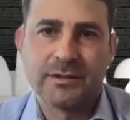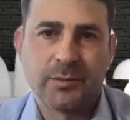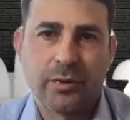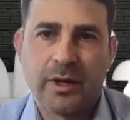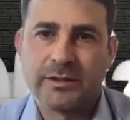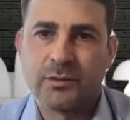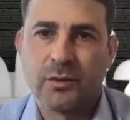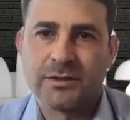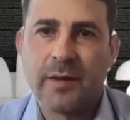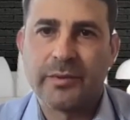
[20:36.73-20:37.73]
surprised at
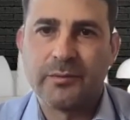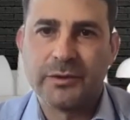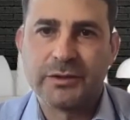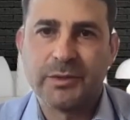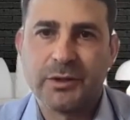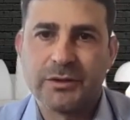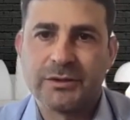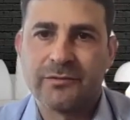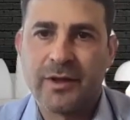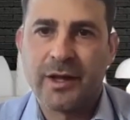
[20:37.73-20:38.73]
what's happened just
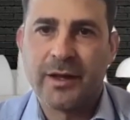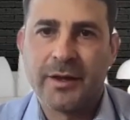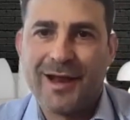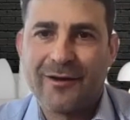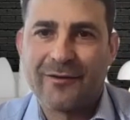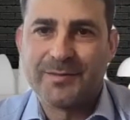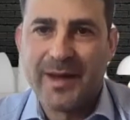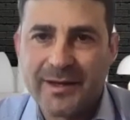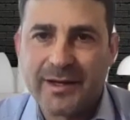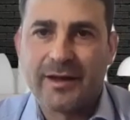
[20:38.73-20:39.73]
because of their lack of
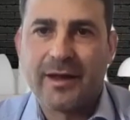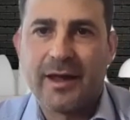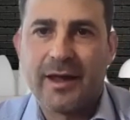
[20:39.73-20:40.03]
spending.